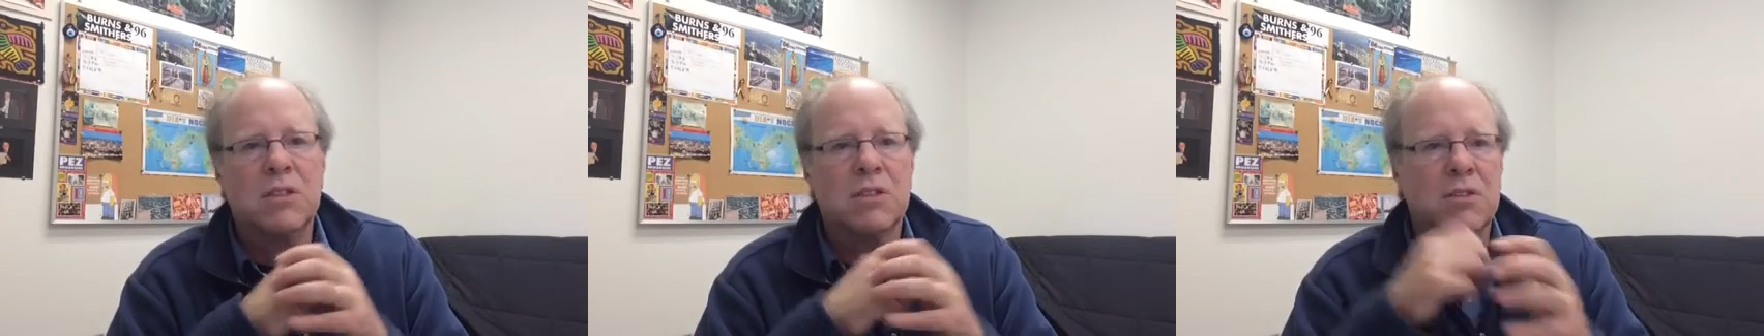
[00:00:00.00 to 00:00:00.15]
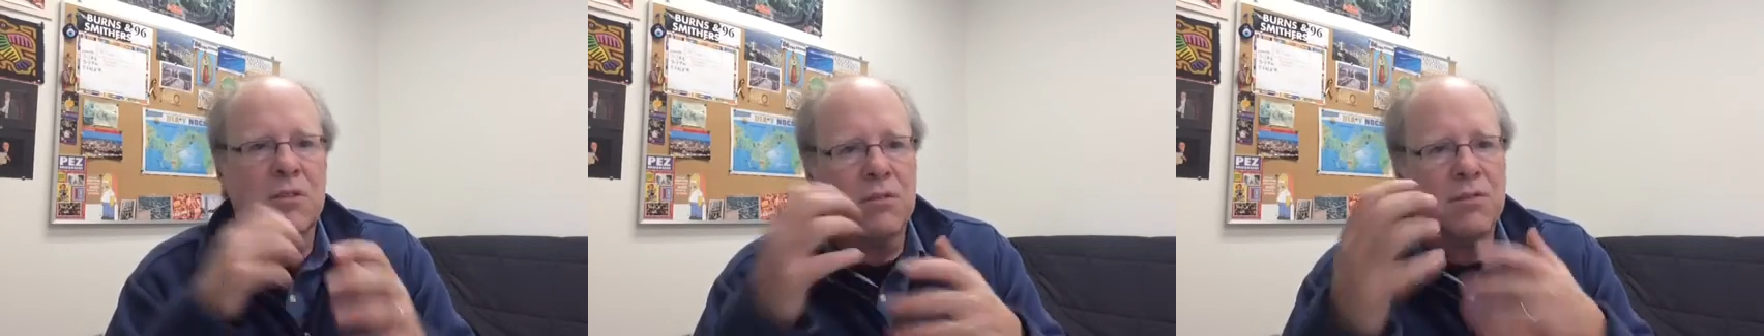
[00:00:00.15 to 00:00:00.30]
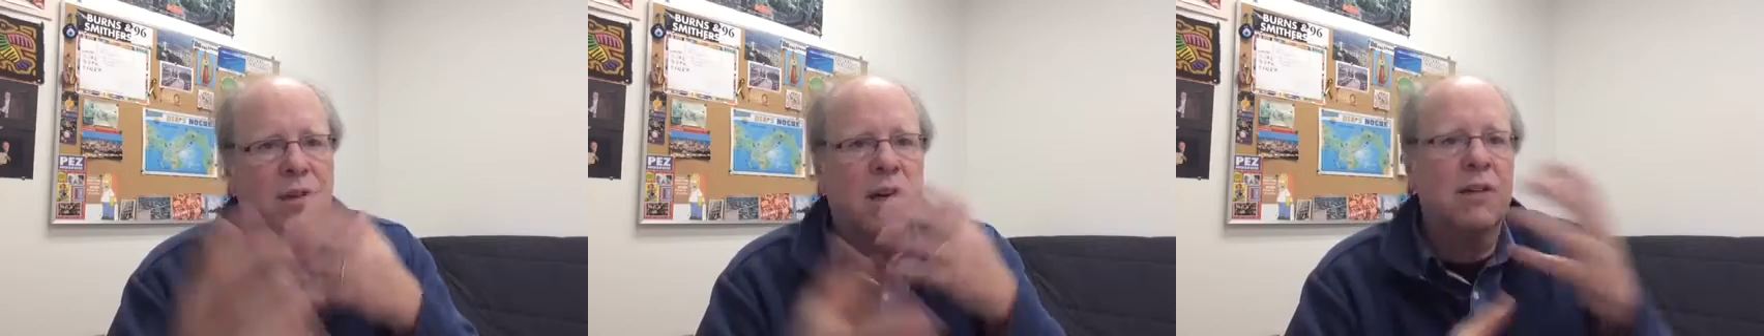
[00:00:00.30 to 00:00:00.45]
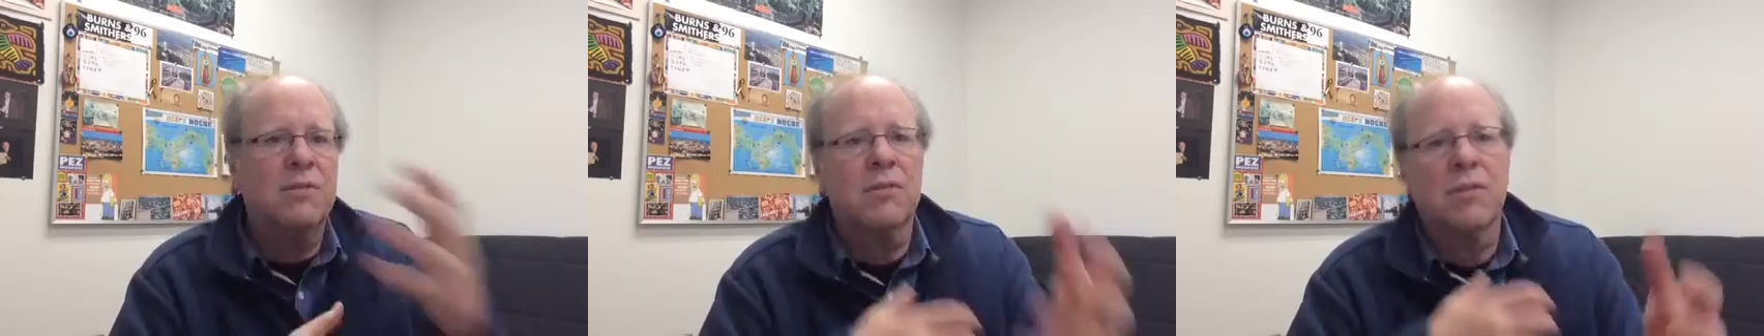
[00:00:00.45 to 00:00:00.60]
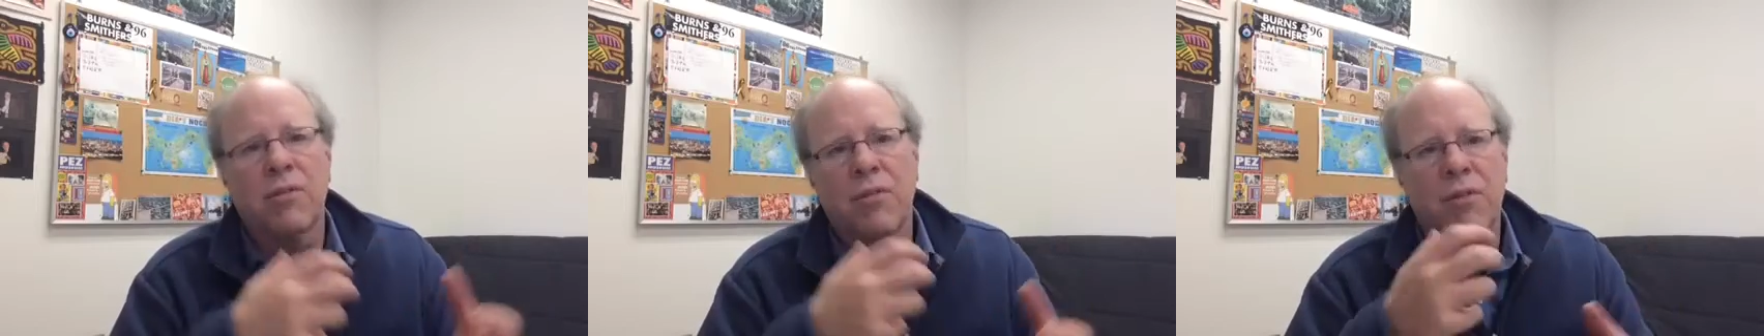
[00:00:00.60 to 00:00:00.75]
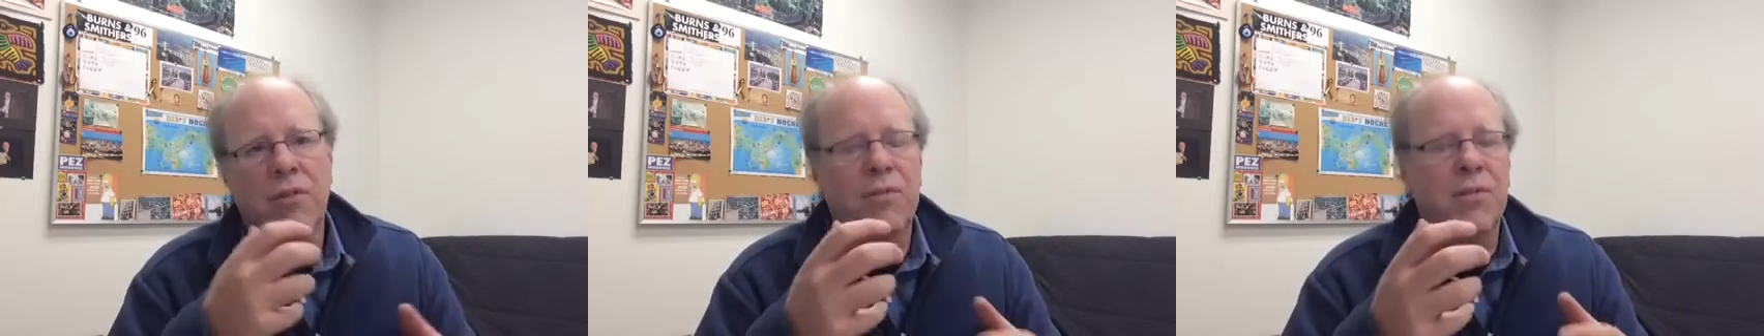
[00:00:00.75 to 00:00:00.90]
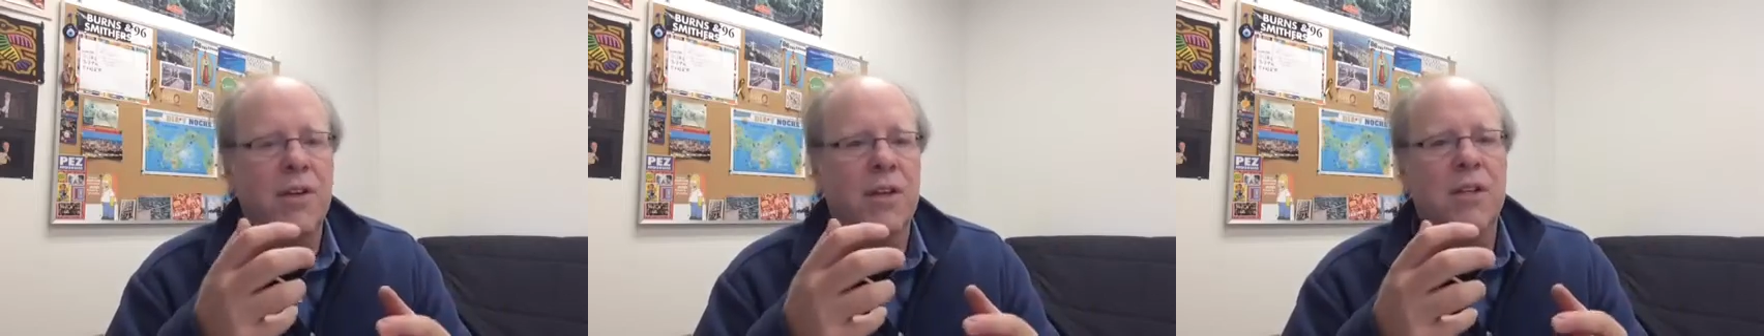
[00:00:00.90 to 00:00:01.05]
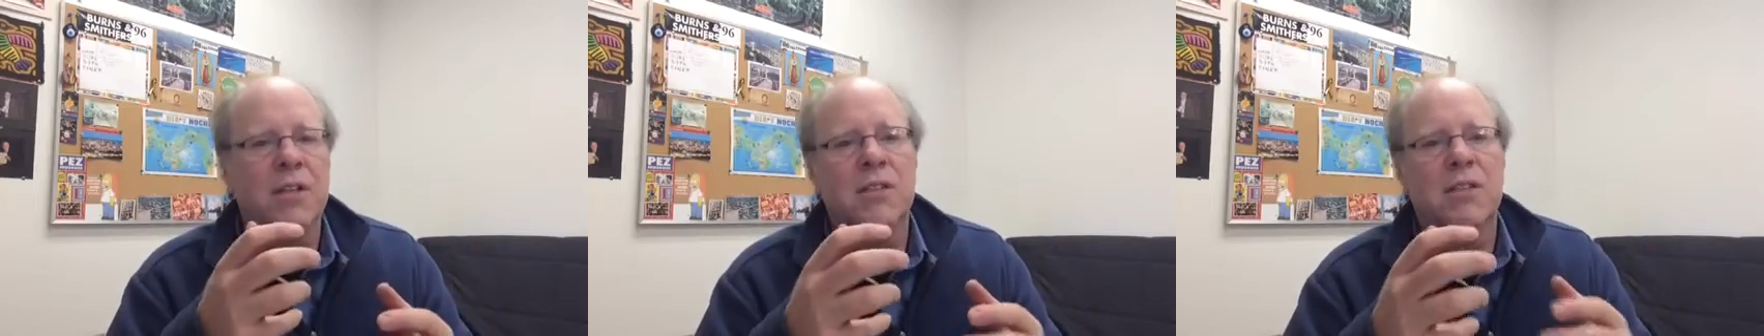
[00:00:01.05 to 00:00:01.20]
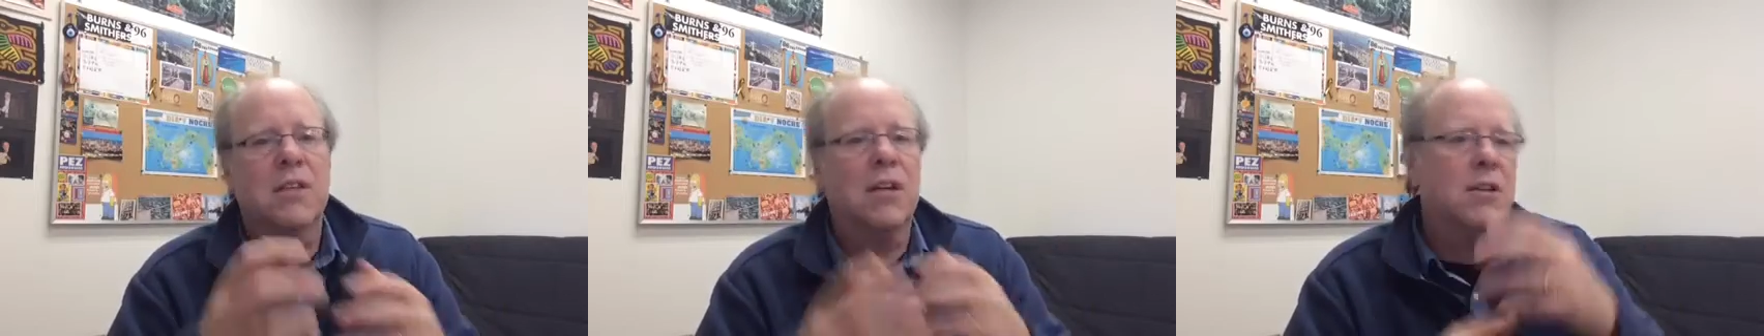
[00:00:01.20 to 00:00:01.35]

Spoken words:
like survival of the fittest,